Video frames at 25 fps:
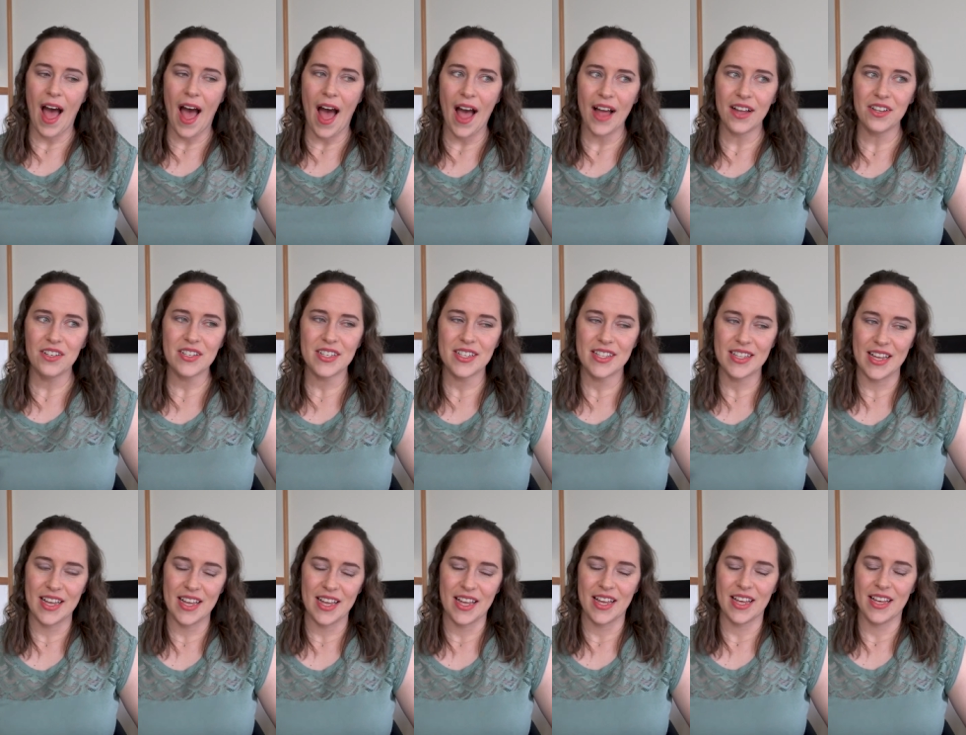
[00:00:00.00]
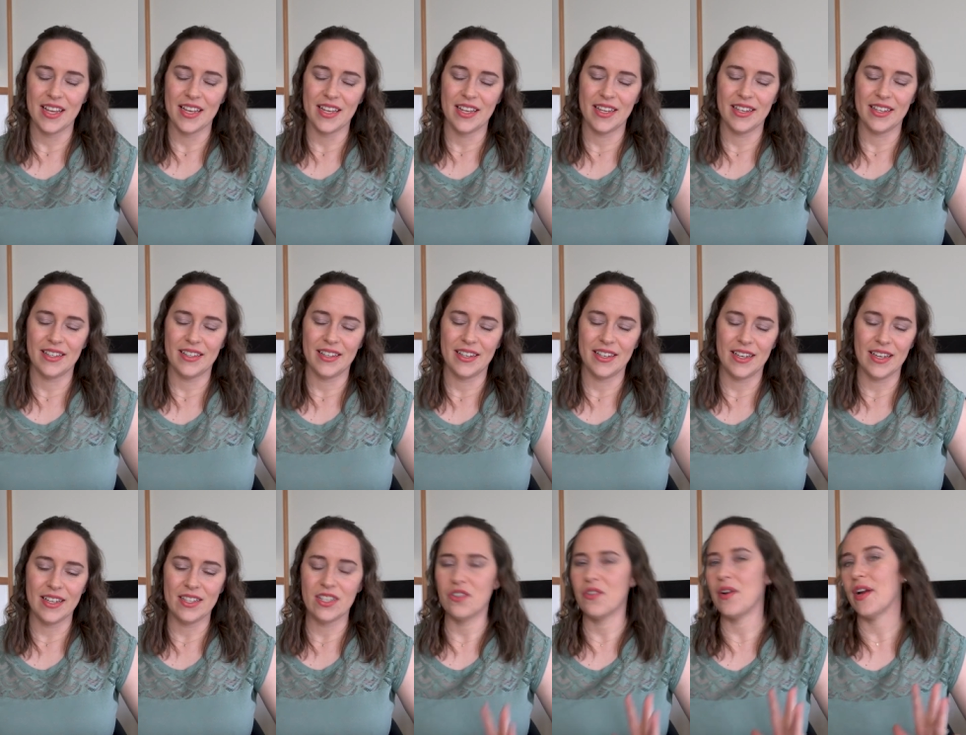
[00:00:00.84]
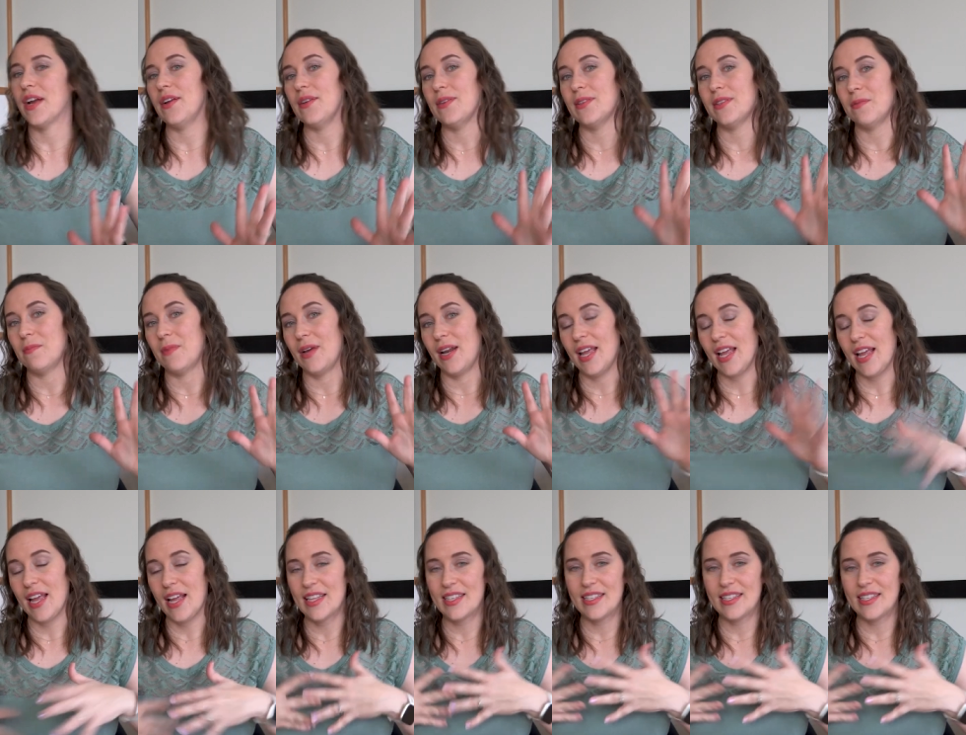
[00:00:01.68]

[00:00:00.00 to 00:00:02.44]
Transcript: I just think it's a great use of money.